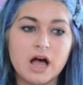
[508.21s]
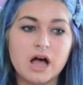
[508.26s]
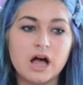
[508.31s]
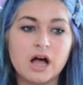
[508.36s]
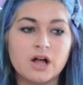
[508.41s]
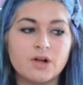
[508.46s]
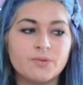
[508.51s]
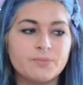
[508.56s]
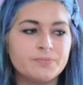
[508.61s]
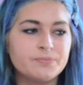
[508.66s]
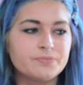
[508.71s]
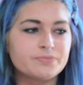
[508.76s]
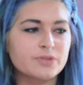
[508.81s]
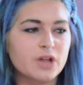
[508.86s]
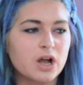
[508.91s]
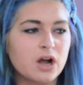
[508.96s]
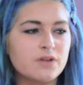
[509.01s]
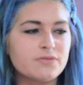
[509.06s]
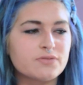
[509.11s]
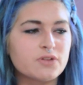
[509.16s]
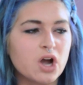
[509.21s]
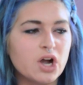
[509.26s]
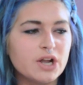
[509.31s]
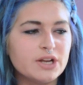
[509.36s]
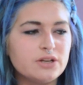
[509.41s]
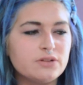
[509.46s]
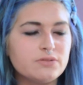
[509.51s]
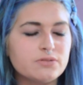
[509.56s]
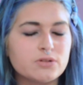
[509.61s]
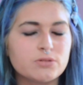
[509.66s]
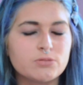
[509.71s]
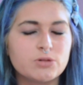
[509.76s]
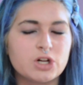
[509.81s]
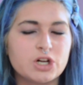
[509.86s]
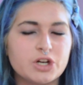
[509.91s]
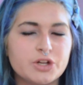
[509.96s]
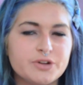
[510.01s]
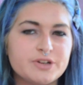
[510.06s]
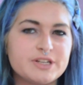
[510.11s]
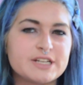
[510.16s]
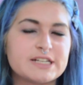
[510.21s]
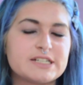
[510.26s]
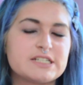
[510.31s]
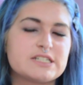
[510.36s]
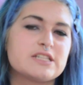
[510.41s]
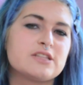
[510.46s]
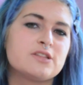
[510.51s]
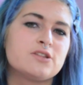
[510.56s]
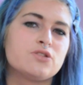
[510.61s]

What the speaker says: I've kind of concluded